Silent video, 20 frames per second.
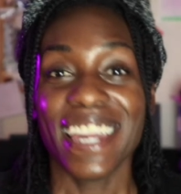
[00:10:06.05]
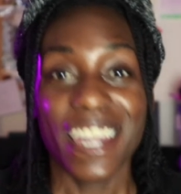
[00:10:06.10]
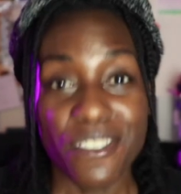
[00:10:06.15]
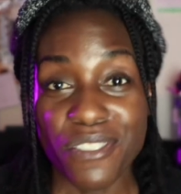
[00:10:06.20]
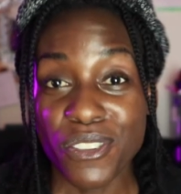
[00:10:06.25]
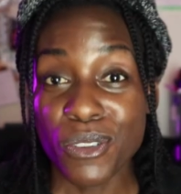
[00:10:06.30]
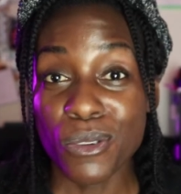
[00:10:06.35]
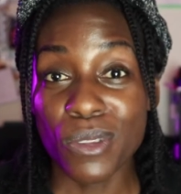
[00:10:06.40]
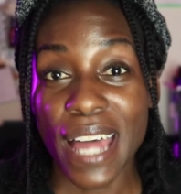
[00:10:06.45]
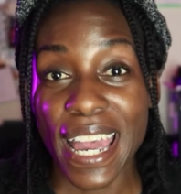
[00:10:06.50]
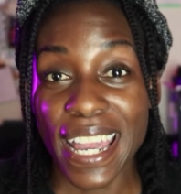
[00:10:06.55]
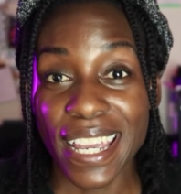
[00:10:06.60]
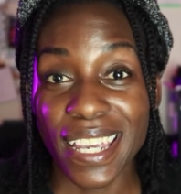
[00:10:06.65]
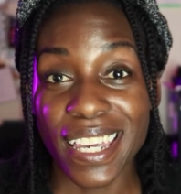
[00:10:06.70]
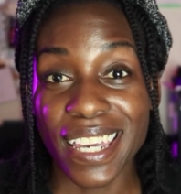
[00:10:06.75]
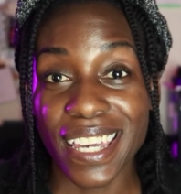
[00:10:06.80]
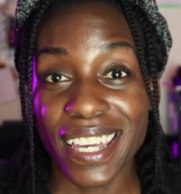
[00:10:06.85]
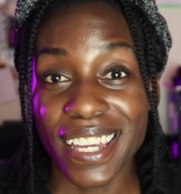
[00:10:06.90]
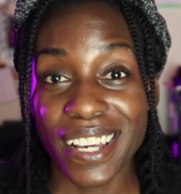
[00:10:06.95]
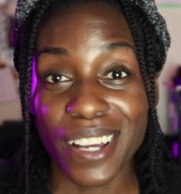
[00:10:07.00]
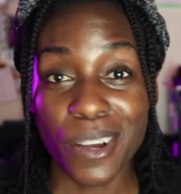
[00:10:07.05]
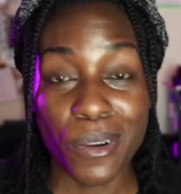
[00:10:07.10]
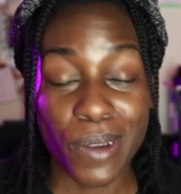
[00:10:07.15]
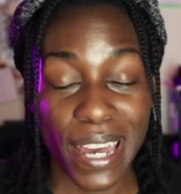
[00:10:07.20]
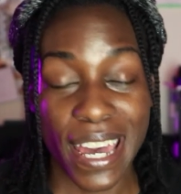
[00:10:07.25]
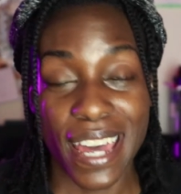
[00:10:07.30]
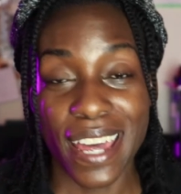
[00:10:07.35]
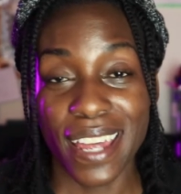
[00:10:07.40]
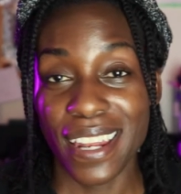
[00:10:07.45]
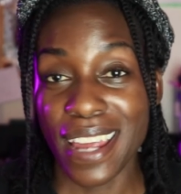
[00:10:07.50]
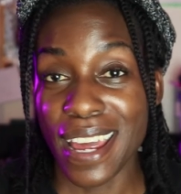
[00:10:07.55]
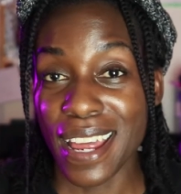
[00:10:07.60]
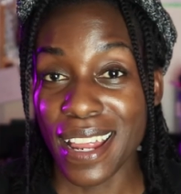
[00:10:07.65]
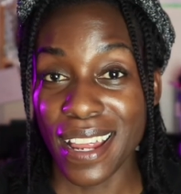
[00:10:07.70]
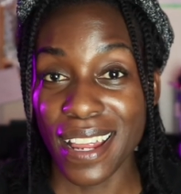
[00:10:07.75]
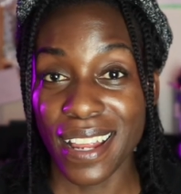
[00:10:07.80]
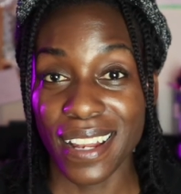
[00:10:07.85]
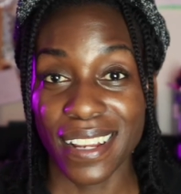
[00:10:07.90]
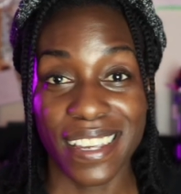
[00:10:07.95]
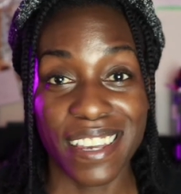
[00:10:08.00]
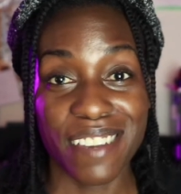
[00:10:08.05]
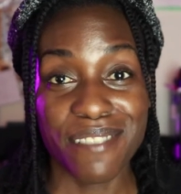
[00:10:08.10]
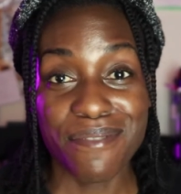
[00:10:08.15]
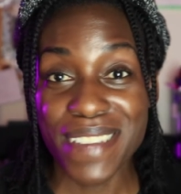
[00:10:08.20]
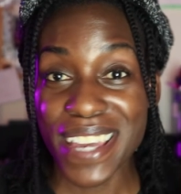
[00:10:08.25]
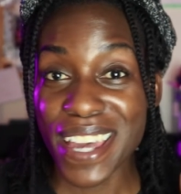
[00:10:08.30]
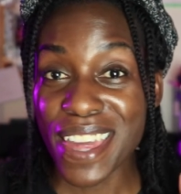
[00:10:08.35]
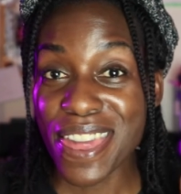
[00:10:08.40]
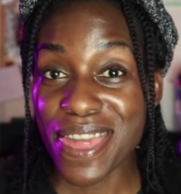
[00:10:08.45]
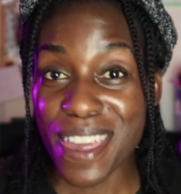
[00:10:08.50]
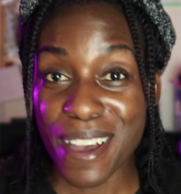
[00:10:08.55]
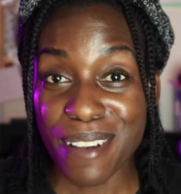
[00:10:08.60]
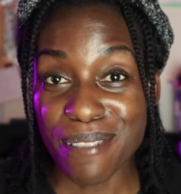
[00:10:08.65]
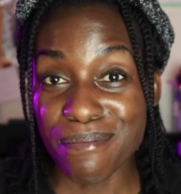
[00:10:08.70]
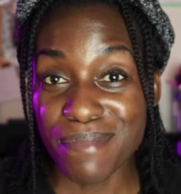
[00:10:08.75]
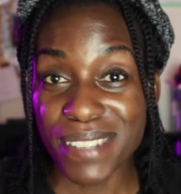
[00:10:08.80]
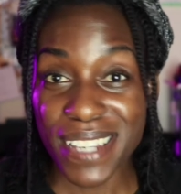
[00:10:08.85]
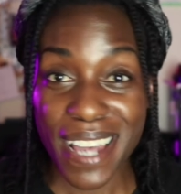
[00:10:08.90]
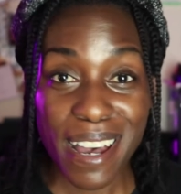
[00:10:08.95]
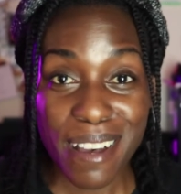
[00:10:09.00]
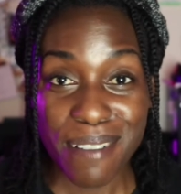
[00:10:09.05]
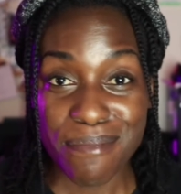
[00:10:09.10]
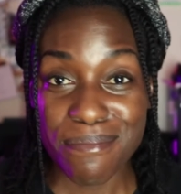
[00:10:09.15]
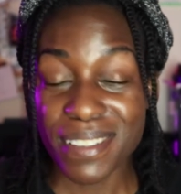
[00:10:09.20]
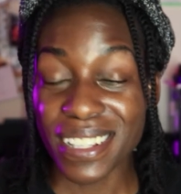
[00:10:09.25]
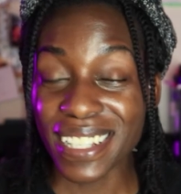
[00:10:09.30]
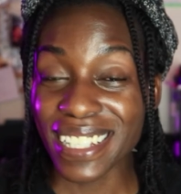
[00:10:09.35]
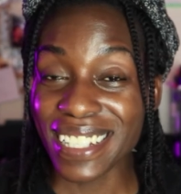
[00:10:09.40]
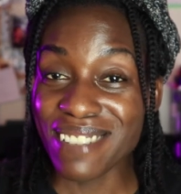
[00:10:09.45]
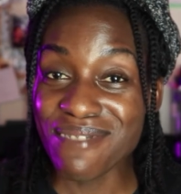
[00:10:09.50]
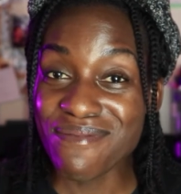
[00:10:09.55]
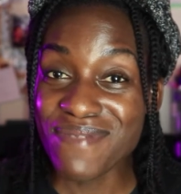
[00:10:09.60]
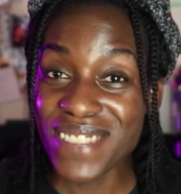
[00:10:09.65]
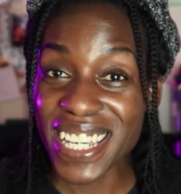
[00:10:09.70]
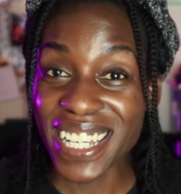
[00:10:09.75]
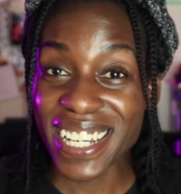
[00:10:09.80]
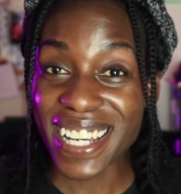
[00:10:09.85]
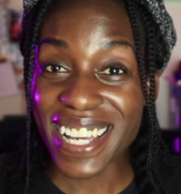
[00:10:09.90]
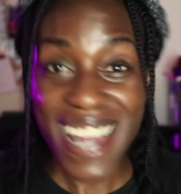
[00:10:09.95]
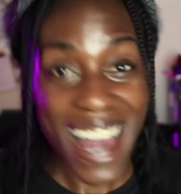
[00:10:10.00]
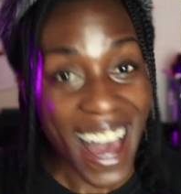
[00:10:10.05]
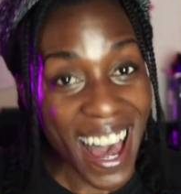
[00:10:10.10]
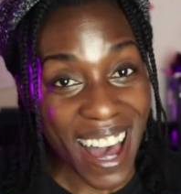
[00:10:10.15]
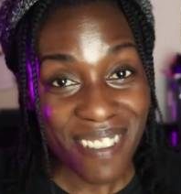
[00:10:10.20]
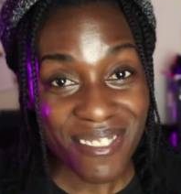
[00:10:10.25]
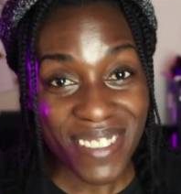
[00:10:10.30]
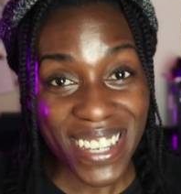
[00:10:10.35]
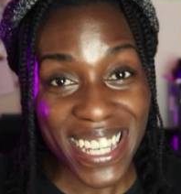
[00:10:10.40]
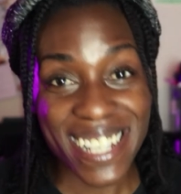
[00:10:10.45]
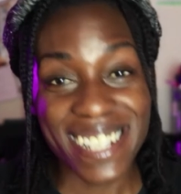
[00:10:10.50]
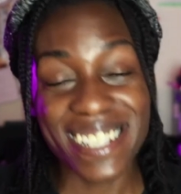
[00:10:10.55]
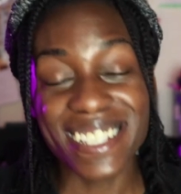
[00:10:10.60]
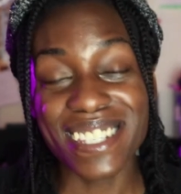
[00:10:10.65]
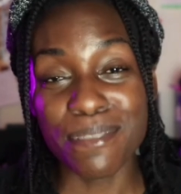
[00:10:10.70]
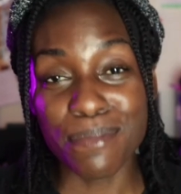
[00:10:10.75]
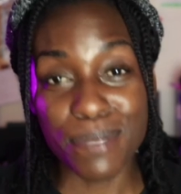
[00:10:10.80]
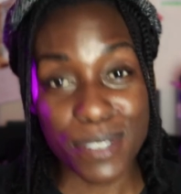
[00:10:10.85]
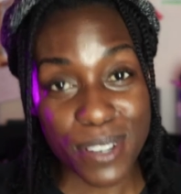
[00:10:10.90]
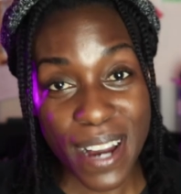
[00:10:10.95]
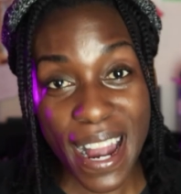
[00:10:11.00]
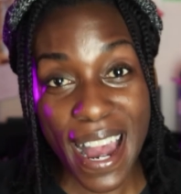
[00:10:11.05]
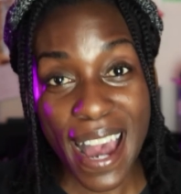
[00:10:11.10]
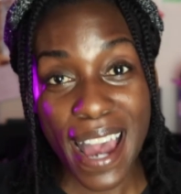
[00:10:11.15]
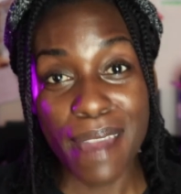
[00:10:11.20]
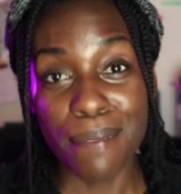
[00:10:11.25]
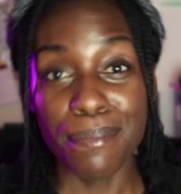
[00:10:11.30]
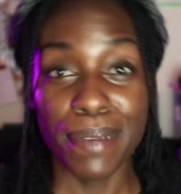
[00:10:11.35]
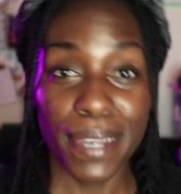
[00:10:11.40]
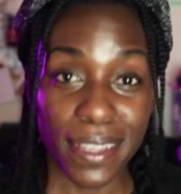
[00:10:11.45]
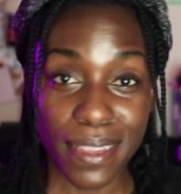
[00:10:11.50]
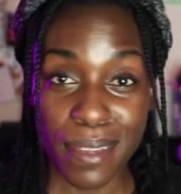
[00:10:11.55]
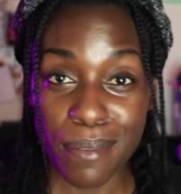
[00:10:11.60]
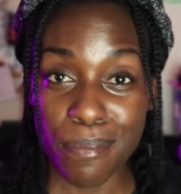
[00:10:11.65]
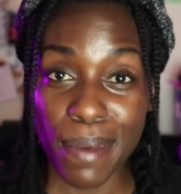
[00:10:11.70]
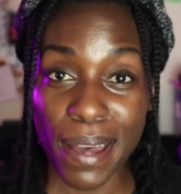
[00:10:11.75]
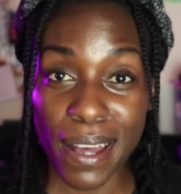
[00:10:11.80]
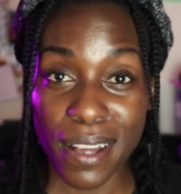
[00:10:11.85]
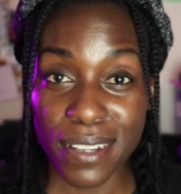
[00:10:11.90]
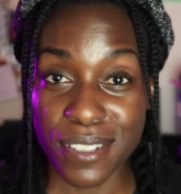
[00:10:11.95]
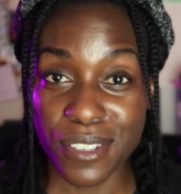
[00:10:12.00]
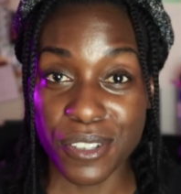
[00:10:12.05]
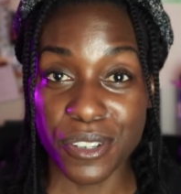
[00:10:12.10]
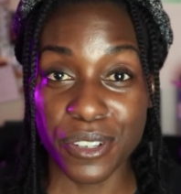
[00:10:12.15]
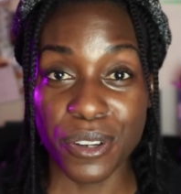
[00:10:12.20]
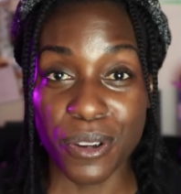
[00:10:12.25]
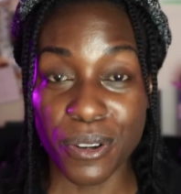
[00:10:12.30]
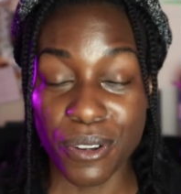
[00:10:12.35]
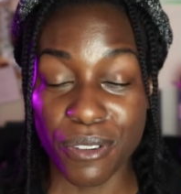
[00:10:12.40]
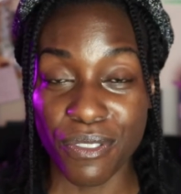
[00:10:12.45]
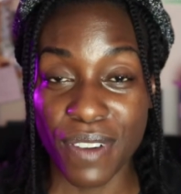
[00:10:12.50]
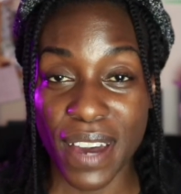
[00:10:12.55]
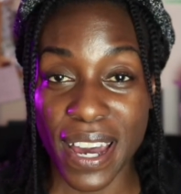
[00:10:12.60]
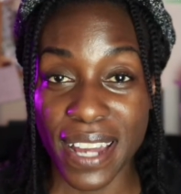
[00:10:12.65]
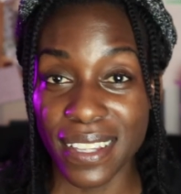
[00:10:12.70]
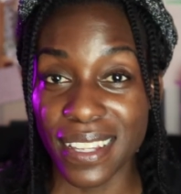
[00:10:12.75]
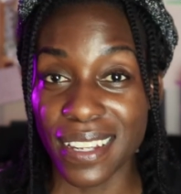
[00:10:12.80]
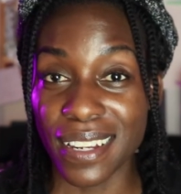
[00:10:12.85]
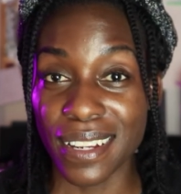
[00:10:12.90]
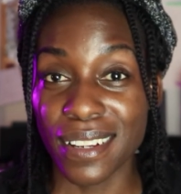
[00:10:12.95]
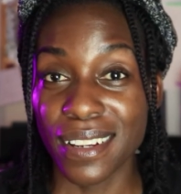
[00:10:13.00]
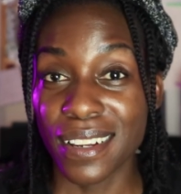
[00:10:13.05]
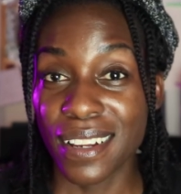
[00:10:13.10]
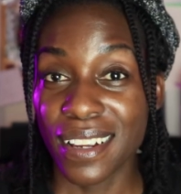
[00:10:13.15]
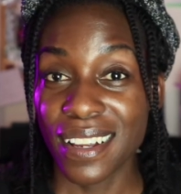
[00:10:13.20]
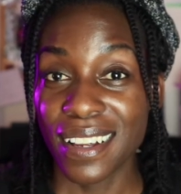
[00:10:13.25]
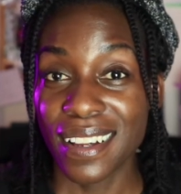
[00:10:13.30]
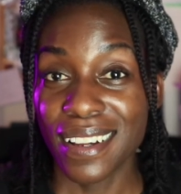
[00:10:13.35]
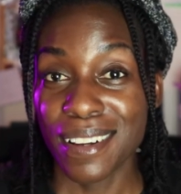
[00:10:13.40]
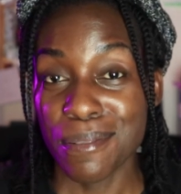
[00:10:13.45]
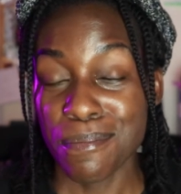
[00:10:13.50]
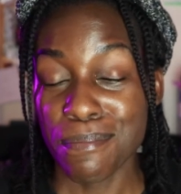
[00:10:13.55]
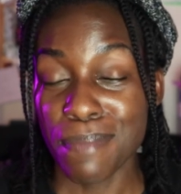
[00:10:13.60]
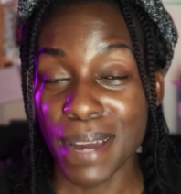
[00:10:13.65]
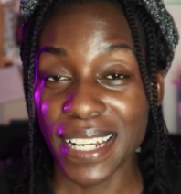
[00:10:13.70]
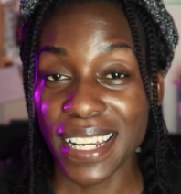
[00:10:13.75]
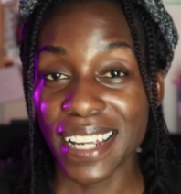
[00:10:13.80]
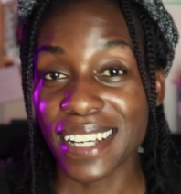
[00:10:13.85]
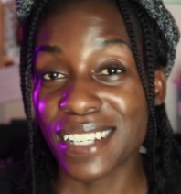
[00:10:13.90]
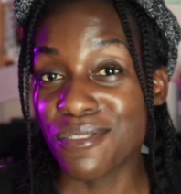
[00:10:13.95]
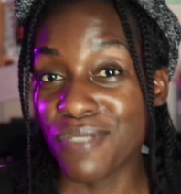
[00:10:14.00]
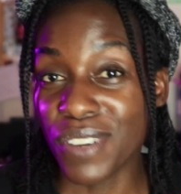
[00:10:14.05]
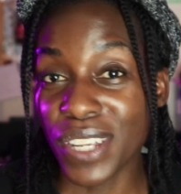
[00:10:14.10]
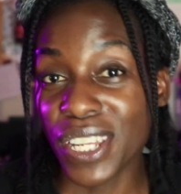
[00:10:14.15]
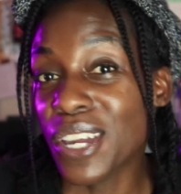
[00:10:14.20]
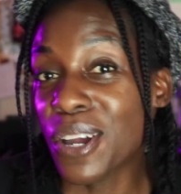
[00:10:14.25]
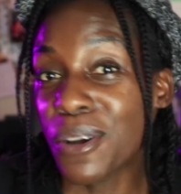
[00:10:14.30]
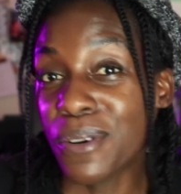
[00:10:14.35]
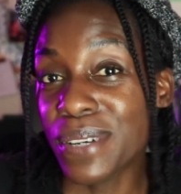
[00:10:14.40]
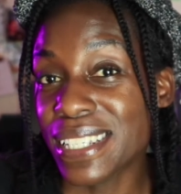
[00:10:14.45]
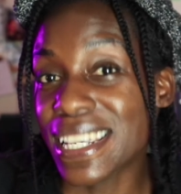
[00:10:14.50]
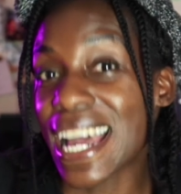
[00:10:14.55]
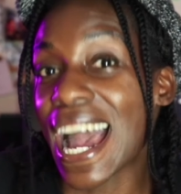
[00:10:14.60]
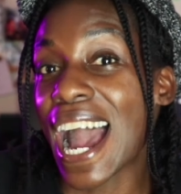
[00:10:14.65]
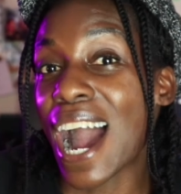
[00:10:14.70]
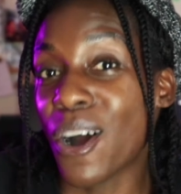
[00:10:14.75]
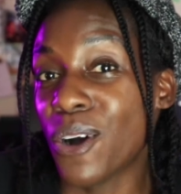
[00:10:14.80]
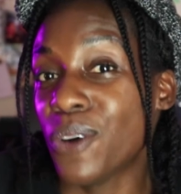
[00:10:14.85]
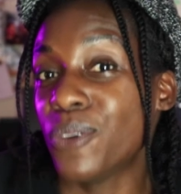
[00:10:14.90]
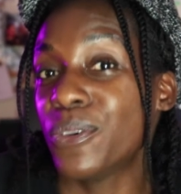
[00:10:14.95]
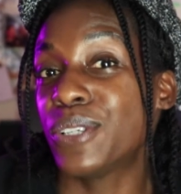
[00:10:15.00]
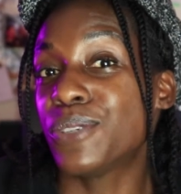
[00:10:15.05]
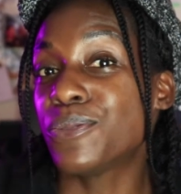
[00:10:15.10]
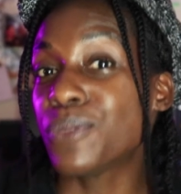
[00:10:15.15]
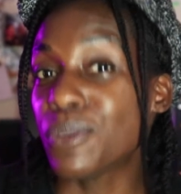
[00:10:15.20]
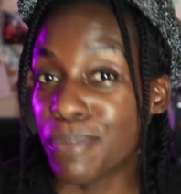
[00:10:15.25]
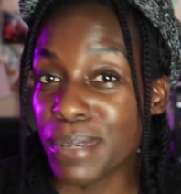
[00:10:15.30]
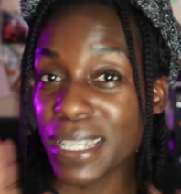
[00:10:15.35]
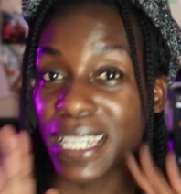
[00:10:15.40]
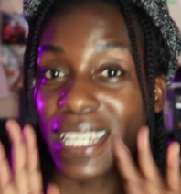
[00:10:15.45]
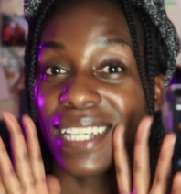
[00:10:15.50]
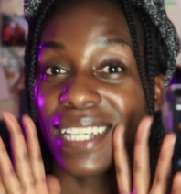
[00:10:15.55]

If you like it, go ahead and give me a thumbs up, leave me a comment, subscribe, hit the bell so you're notified that my next video is out, which will